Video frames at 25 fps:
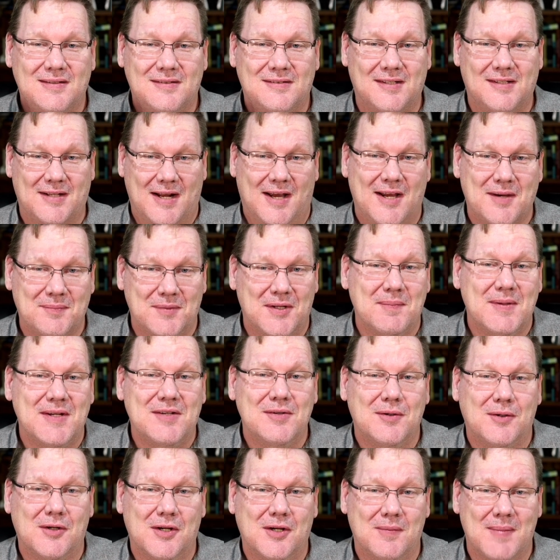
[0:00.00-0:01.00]
Today I'm going to be
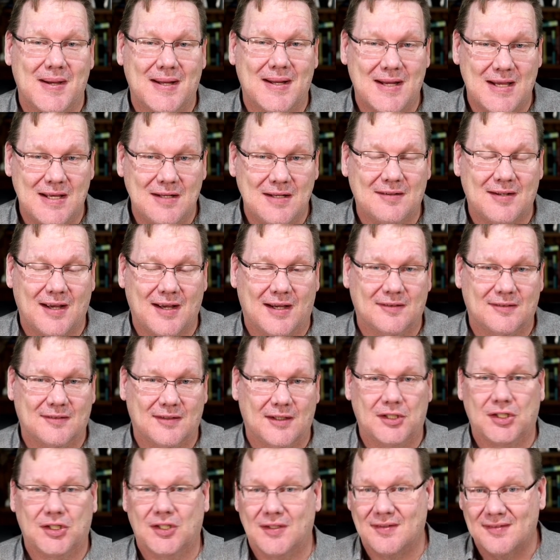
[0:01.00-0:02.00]
talking about intake
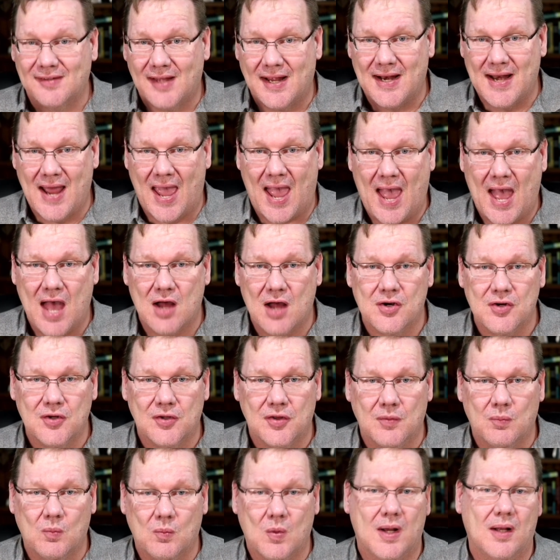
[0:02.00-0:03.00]
sessions and how to do
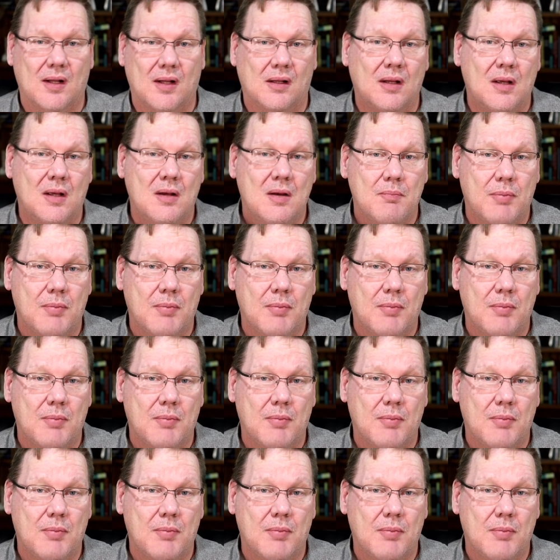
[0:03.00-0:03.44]
them well,